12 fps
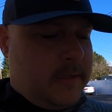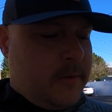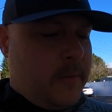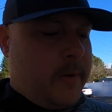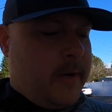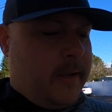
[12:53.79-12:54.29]

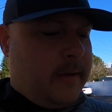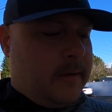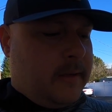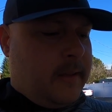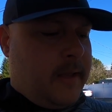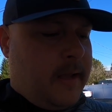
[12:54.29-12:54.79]
So I went ahead and
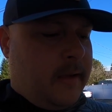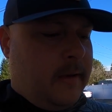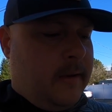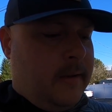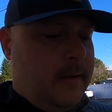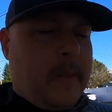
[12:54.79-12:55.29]
did that.
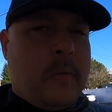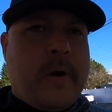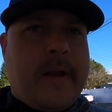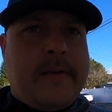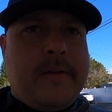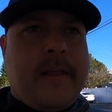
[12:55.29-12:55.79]

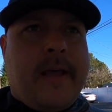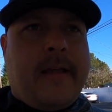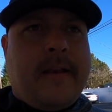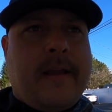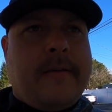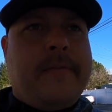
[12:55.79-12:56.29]
When I do
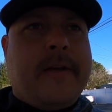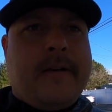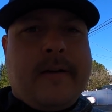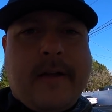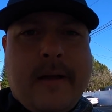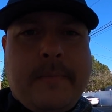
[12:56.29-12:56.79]
that, I've done
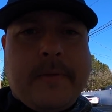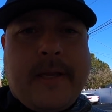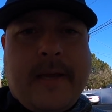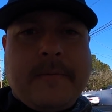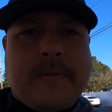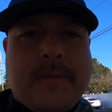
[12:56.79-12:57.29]
it a couple
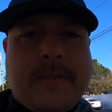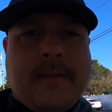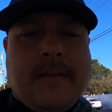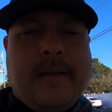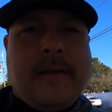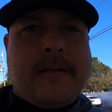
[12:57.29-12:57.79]
times
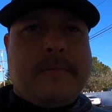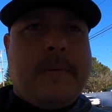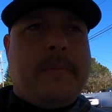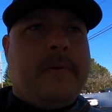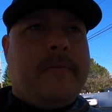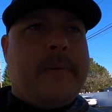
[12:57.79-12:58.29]
recently because
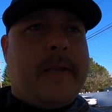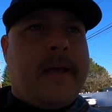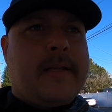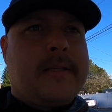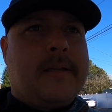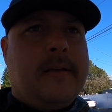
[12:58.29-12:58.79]
people have been
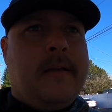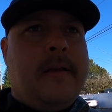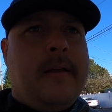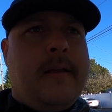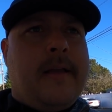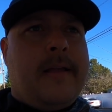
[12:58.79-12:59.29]
asking,
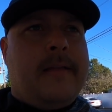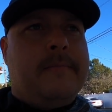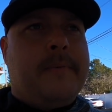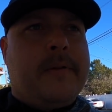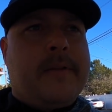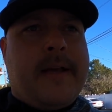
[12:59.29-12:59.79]

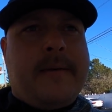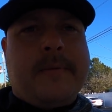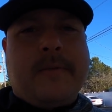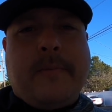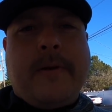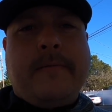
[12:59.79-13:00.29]
and both
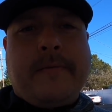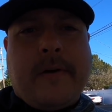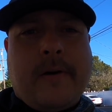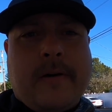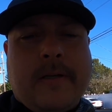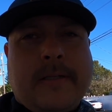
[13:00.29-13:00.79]
times have been for
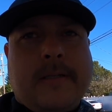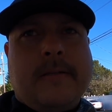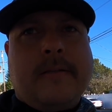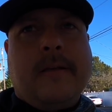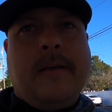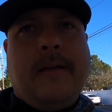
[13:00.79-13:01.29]

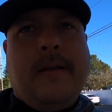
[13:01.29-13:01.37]
harnesses.